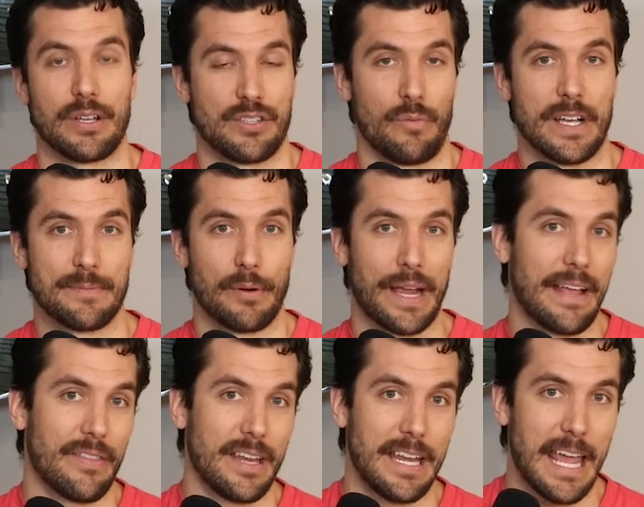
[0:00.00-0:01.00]
Russell Westbrook,
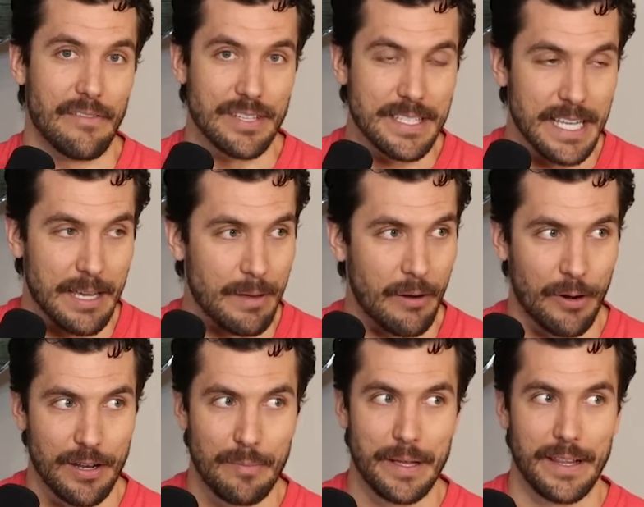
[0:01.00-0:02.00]
Anthony Davis team, and I
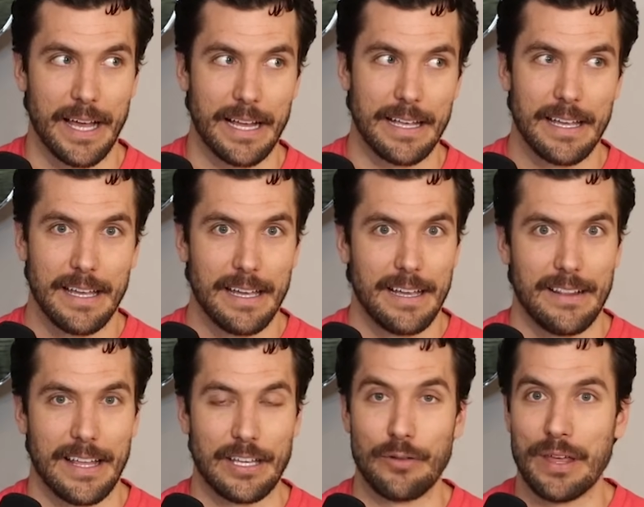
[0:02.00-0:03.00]
wanted to be like,
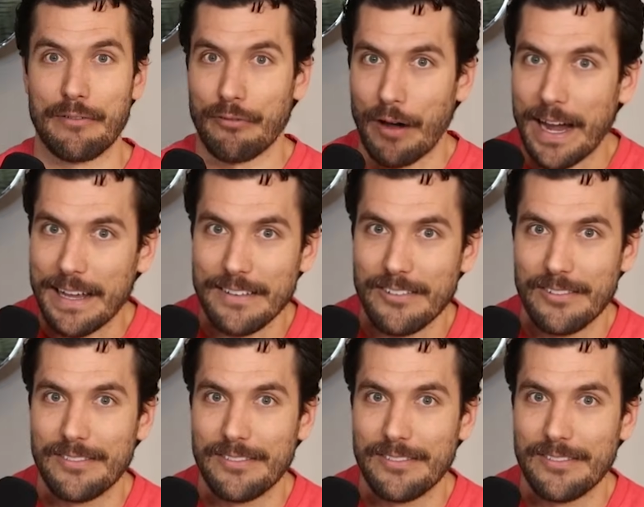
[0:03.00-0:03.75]
you think Frank is